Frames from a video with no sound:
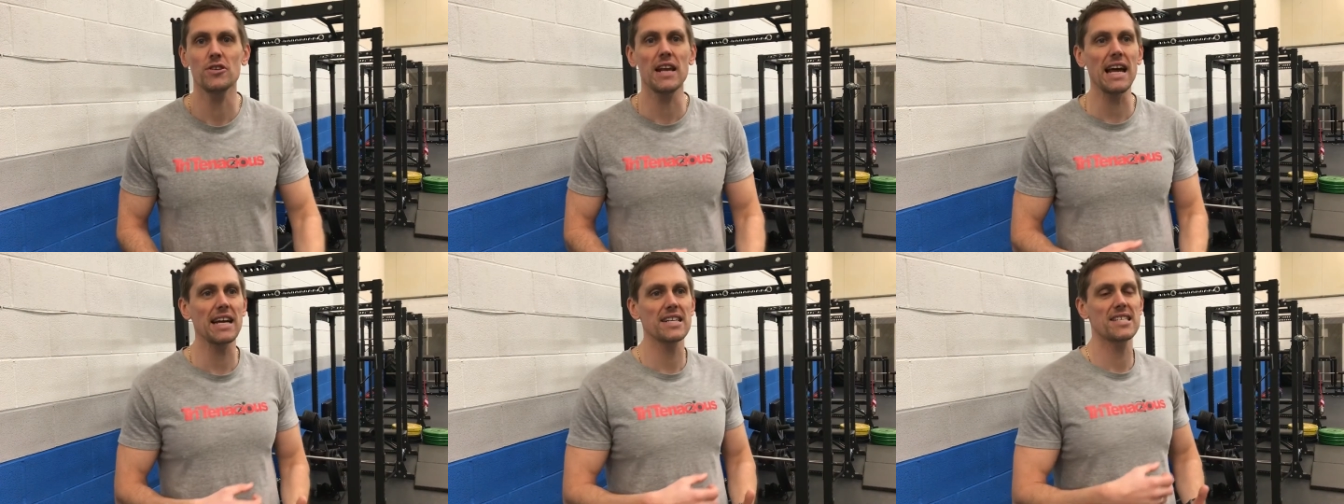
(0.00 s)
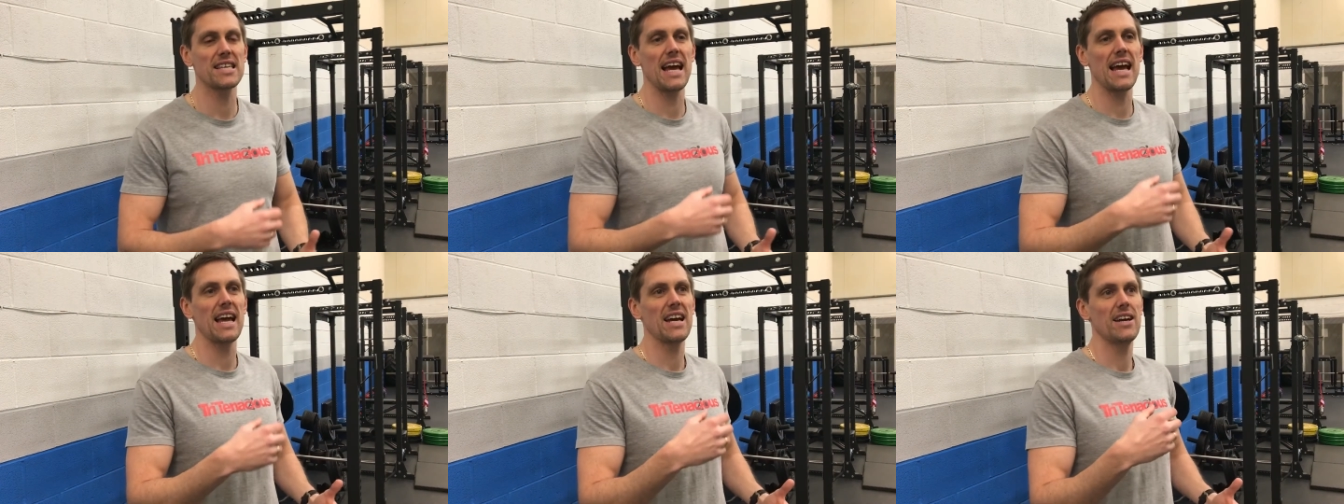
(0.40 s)
Your next
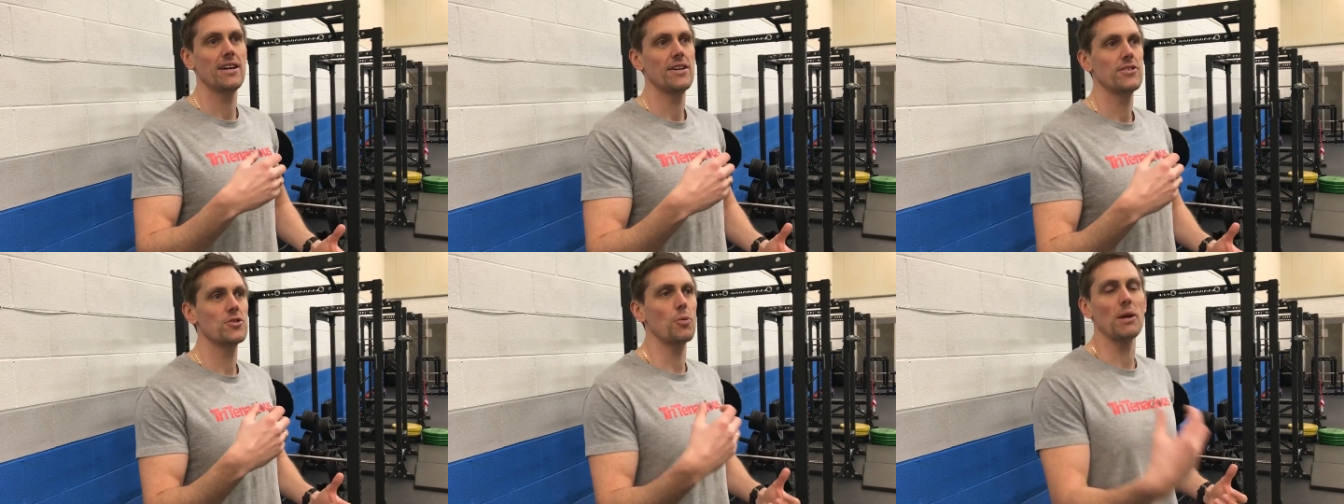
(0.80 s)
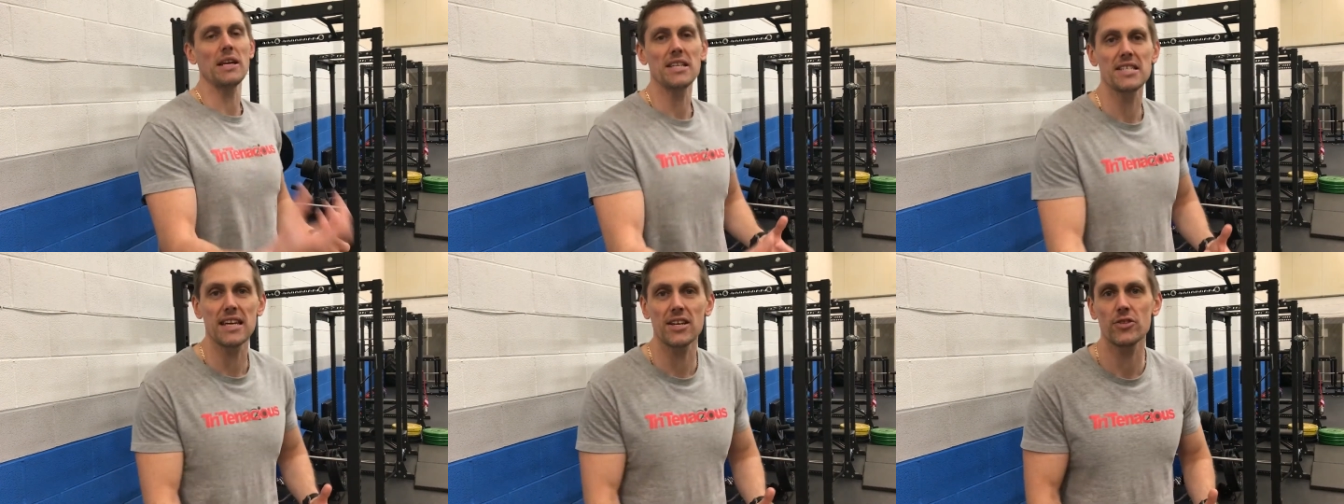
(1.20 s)
set
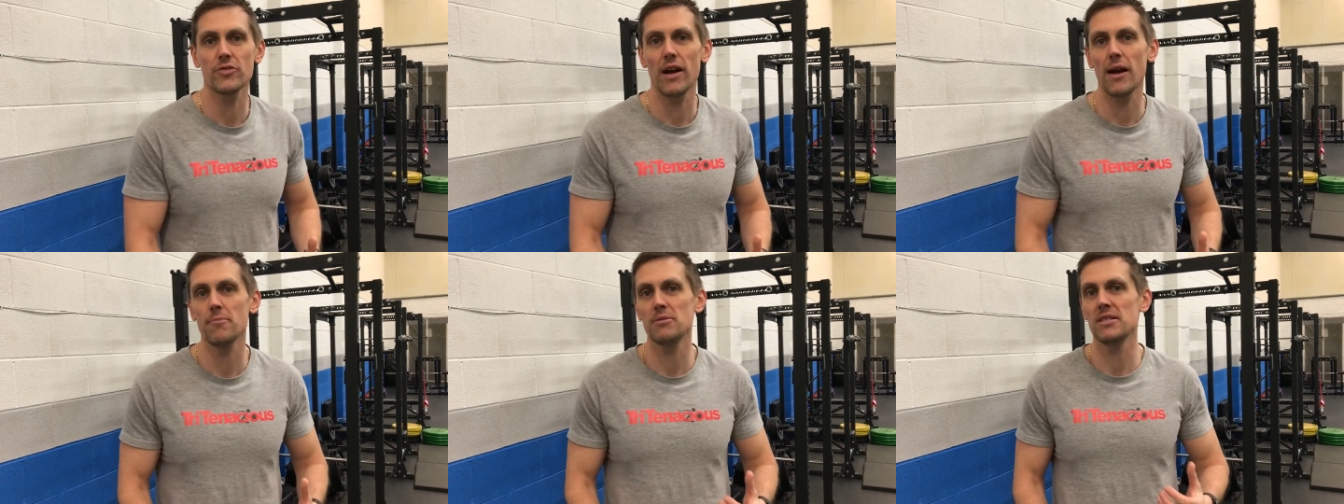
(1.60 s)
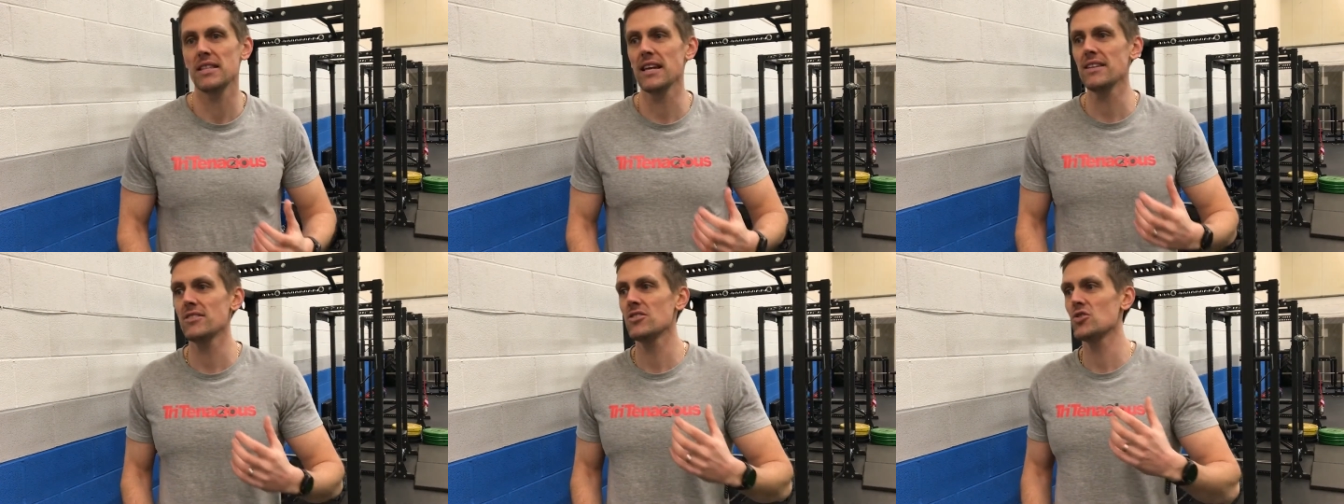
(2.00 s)
26 reps,
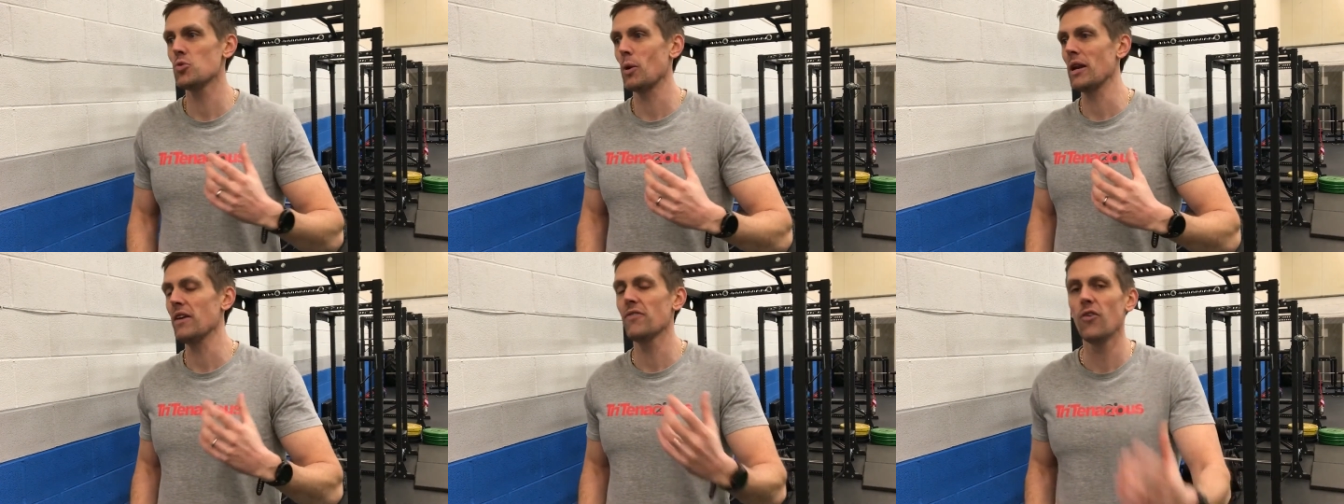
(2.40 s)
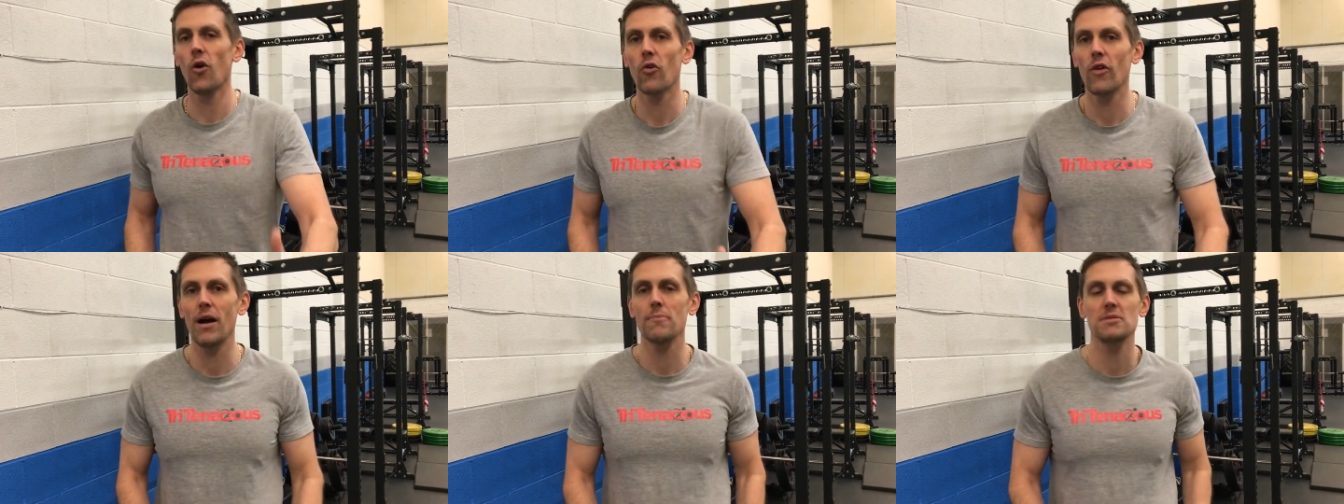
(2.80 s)
then
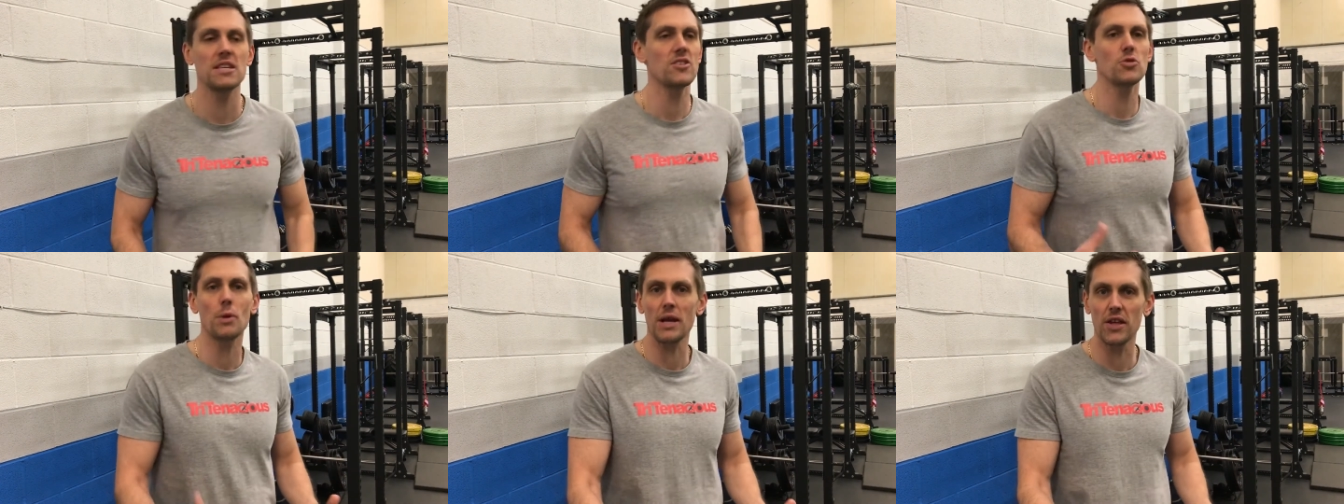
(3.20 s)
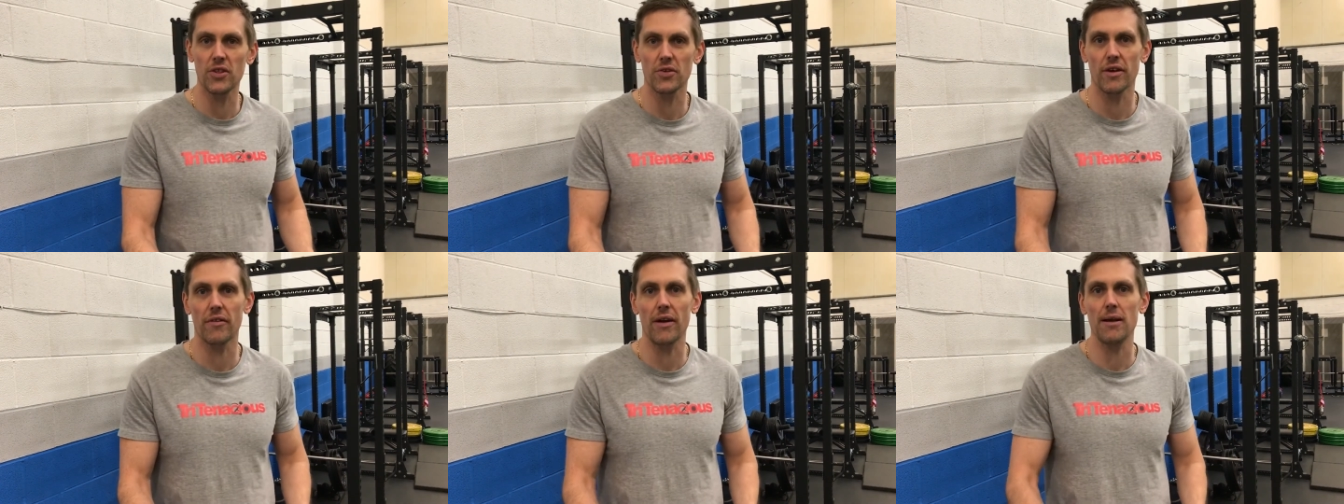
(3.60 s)
24 reps and
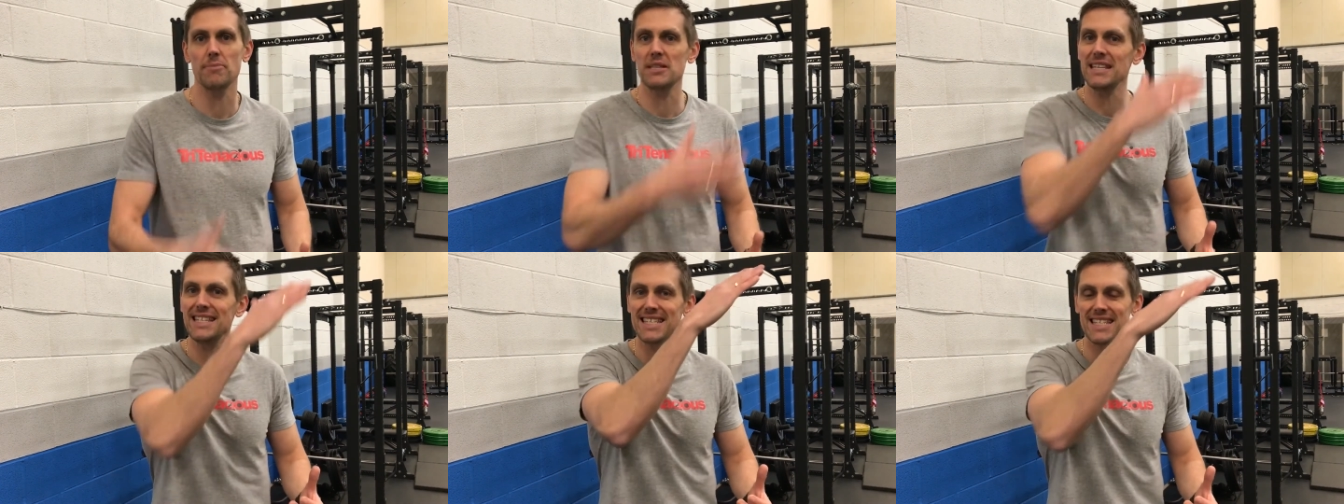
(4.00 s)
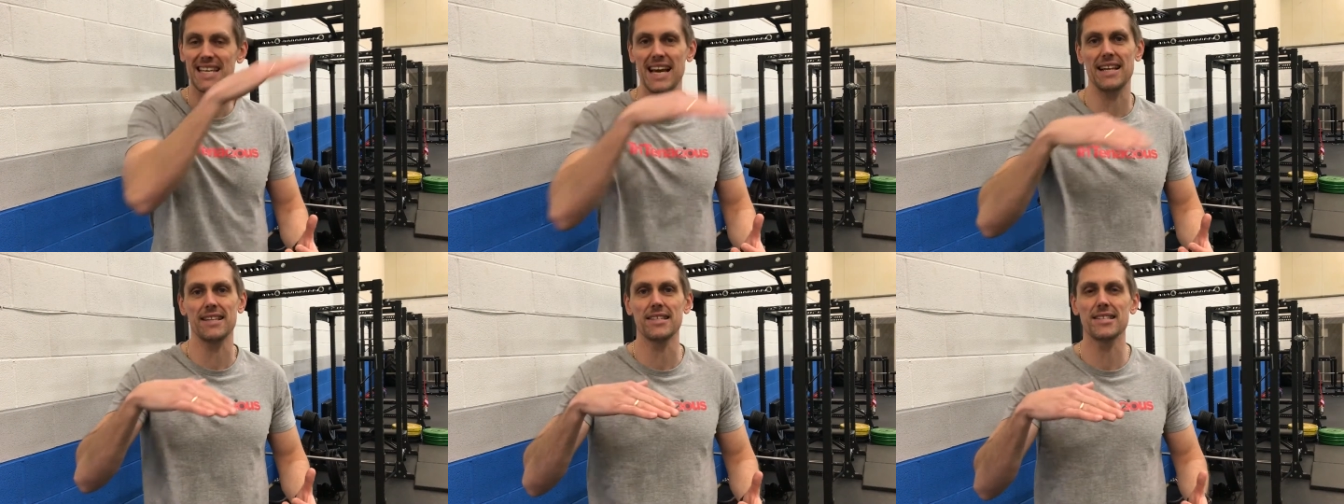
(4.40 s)
23 reps. It
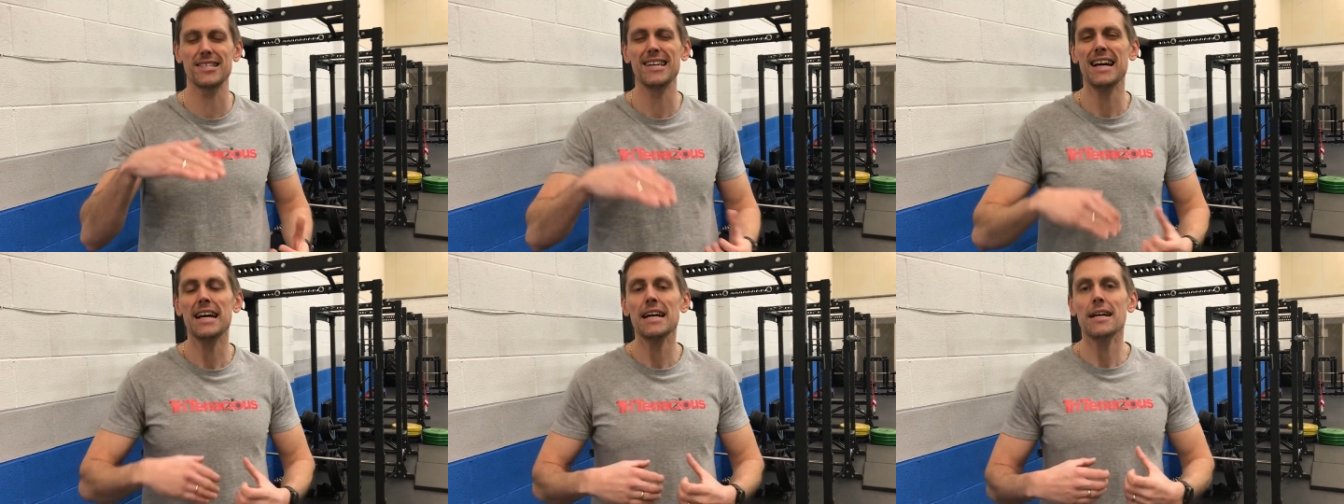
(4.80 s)
descends.